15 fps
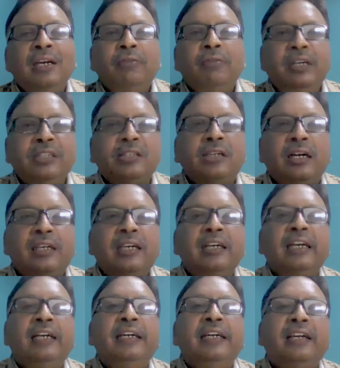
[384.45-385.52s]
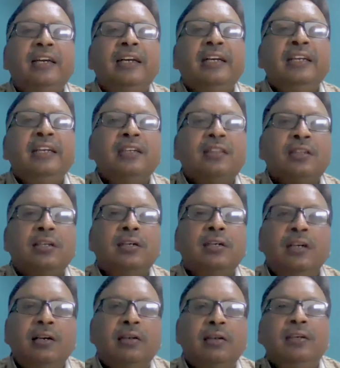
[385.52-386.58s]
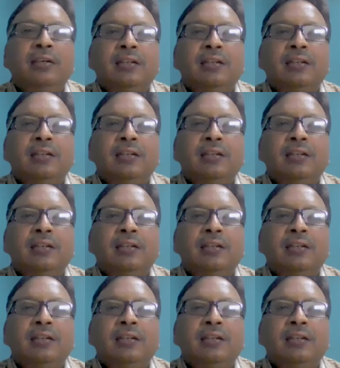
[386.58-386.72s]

we started integrating the third